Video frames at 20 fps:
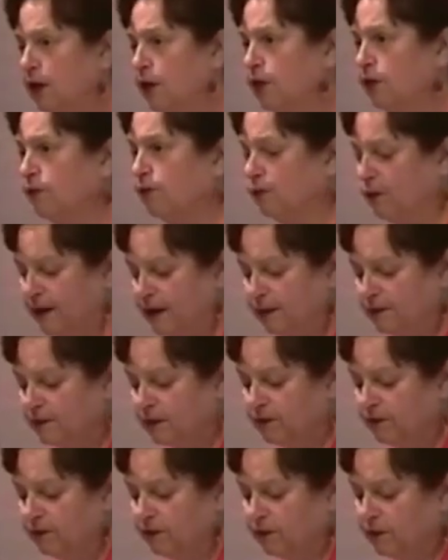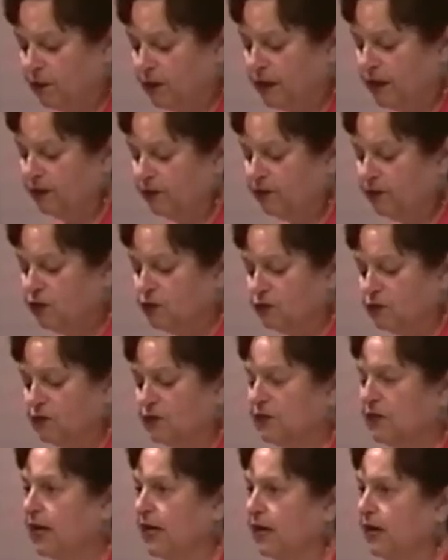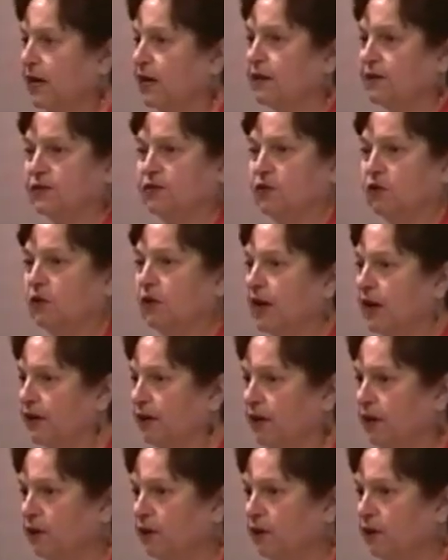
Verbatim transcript: The freedom of, for individuals like us, or like